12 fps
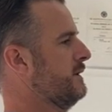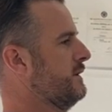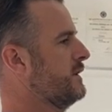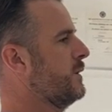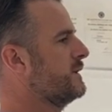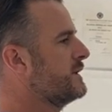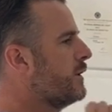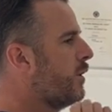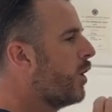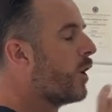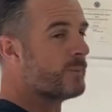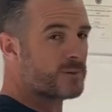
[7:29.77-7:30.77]
So it's the
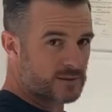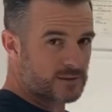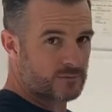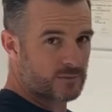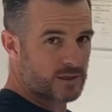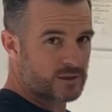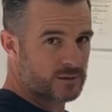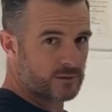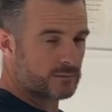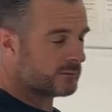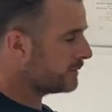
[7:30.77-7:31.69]
opposite direction